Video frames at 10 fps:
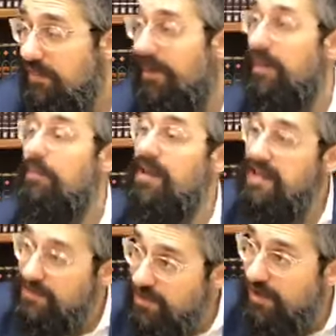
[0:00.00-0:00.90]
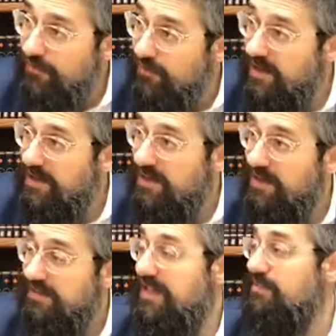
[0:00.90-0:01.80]
but a peace offering
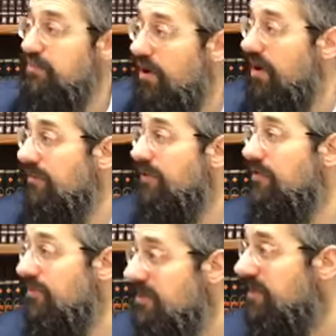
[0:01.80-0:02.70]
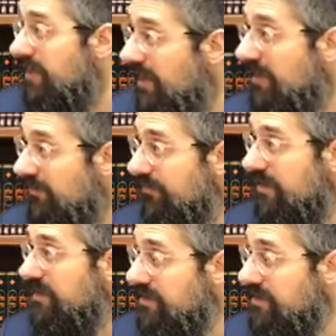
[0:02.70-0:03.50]
that's brought for the reason of